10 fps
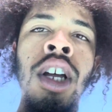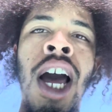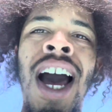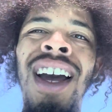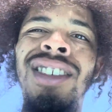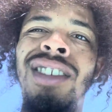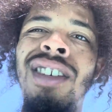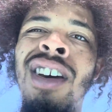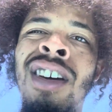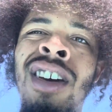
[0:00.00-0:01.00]
I'd
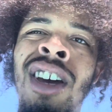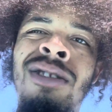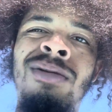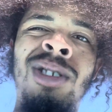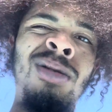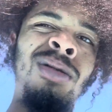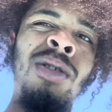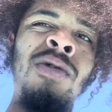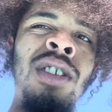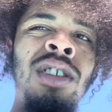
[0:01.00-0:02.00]
say two, three
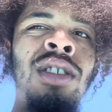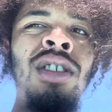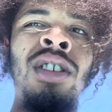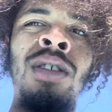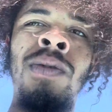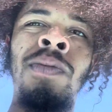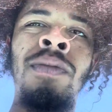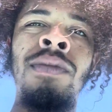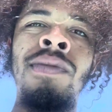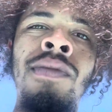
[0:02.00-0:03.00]
weeks, you know?
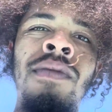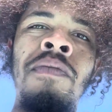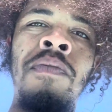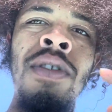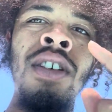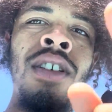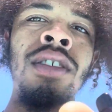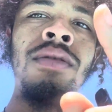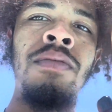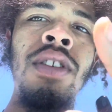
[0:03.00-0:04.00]
be
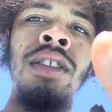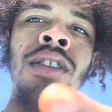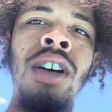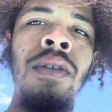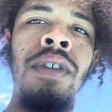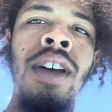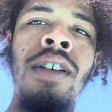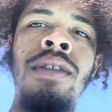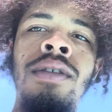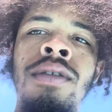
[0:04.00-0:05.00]
on be on the lookout for that.
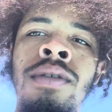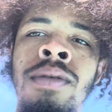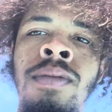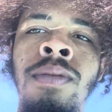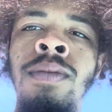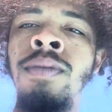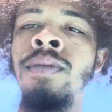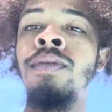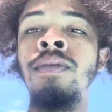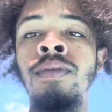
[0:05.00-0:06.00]
I know you can't
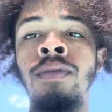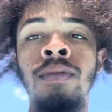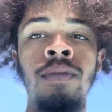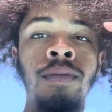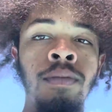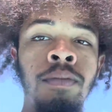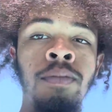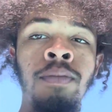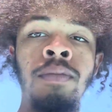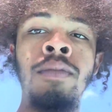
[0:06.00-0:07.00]
see it quite yet,
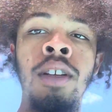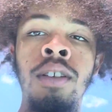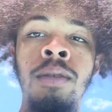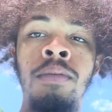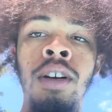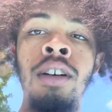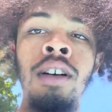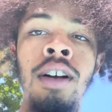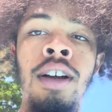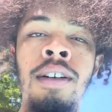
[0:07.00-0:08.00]
but the world is well,
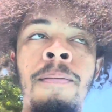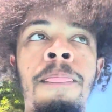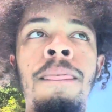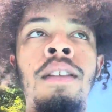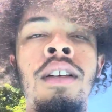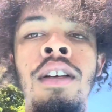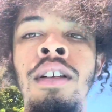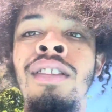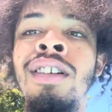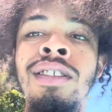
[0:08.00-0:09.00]
all right.
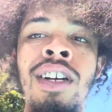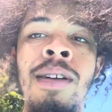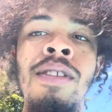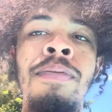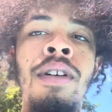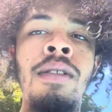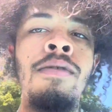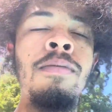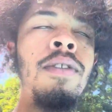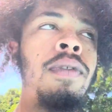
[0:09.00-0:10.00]
Next time I probably
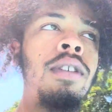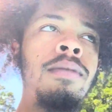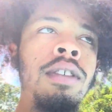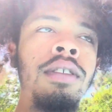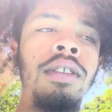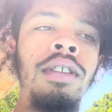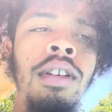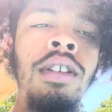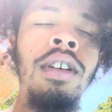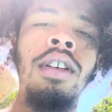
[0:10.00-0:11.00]
will be filming
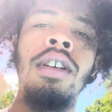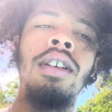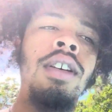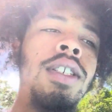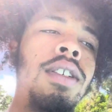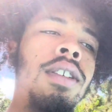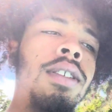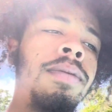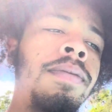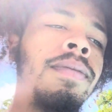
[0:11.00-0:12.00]
is
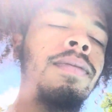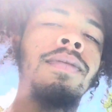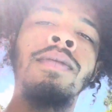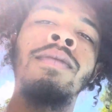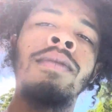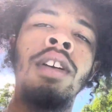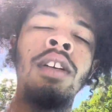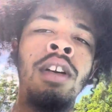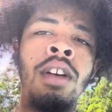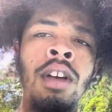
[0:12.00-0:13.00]
um
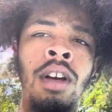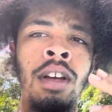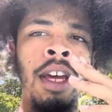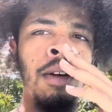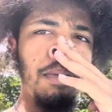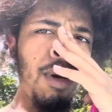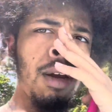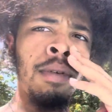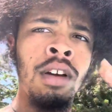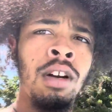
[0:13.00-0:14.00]
yeah we'll
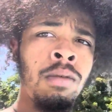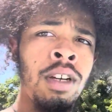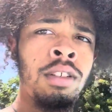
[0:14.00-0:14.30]
probably be on our way